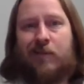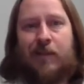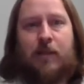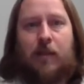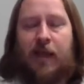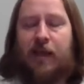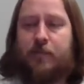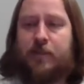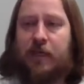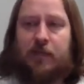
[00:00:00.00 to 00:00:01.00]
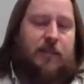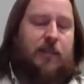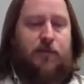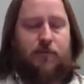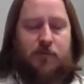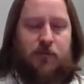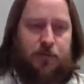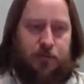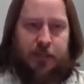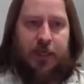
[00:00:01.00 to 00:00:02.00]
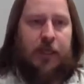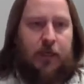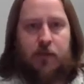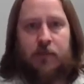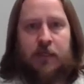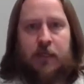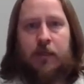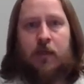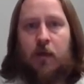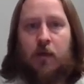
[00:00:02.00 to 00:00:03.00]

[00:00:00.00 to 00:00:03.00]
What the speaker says: the labs as they're stated done,